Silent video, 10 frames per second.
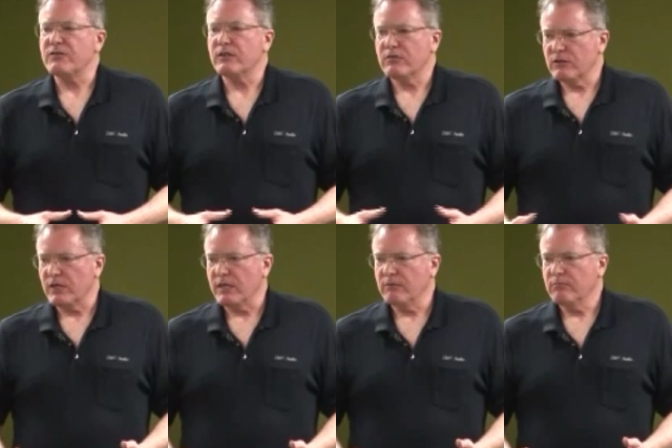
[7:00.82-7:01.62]
basic
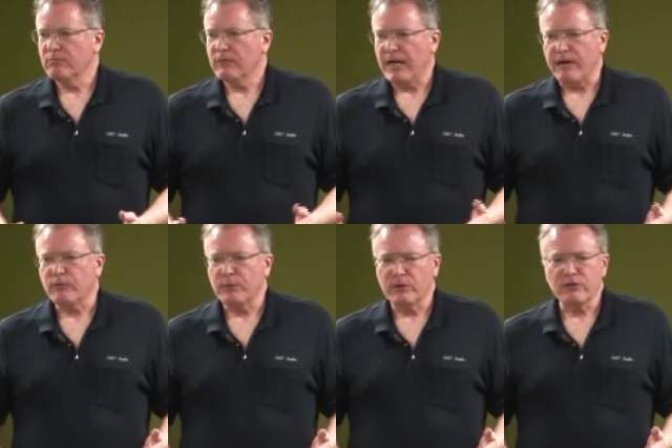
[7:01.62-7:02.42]
design
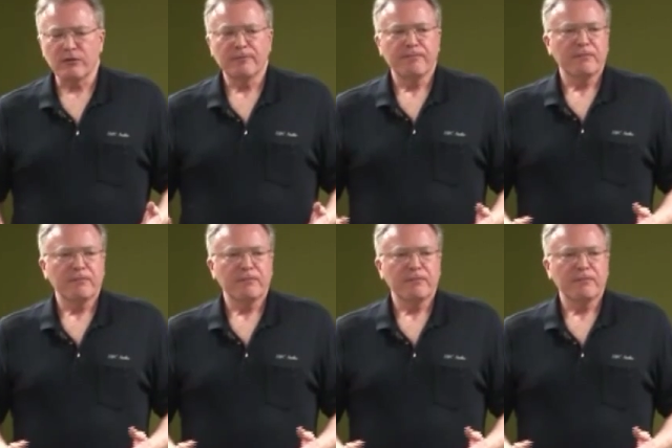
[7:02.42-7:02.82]
attributes.